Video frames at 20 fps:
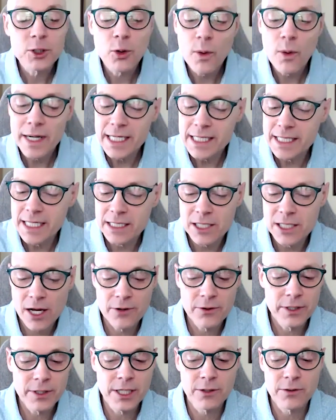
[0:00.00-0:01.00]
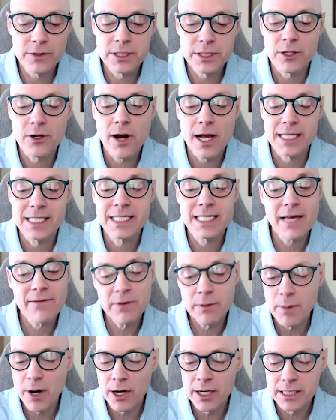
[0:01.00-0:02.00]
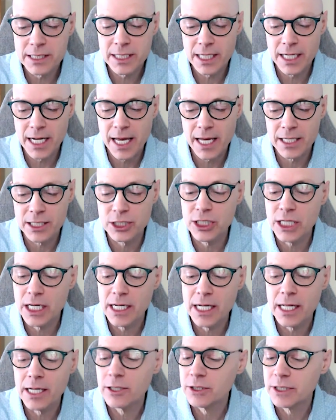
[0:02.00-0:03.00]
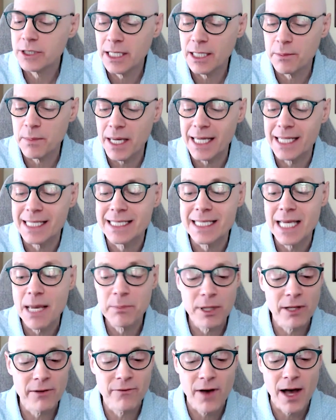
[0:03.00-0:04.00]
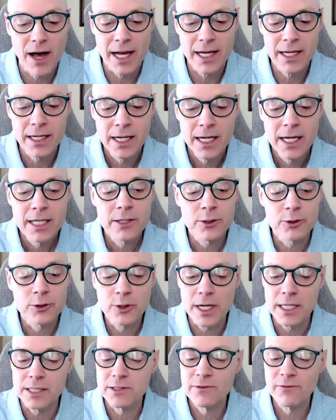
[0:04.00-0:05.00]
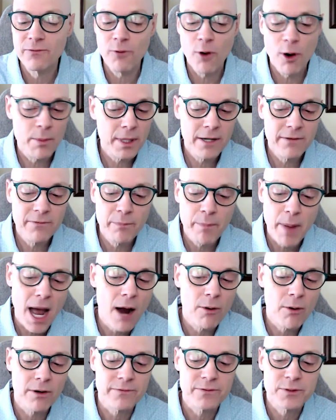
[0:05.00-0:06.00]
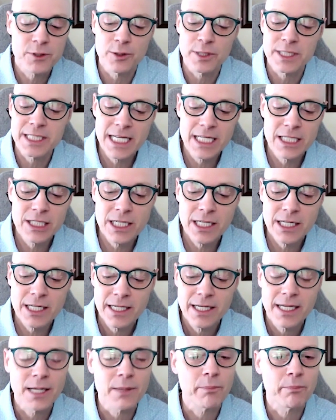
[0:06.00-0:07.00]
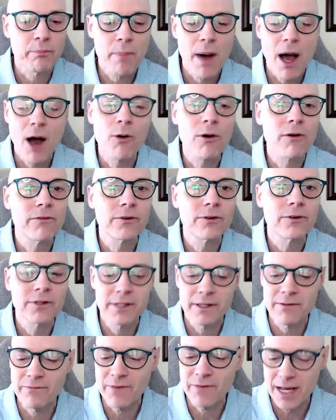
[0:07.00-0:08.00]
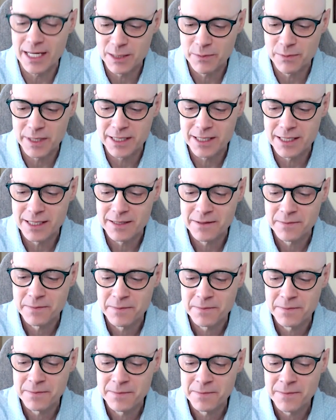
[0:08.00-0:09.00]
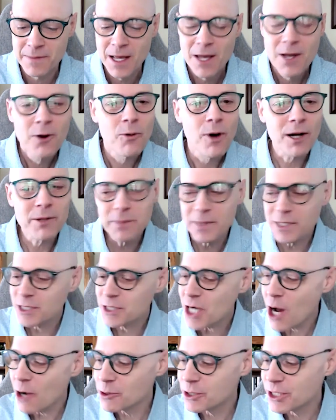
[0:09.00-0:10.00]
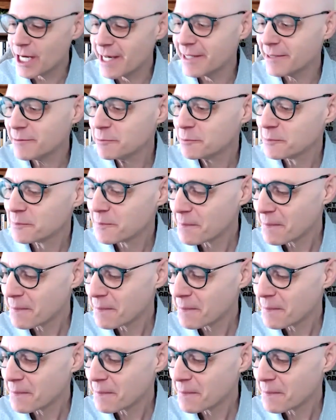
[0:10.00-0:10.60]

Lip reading: 2,600 units across 7 markets today, Jin and her team exemplify the transformative power of strategic, powerful investments. Welcome to the show, Jin.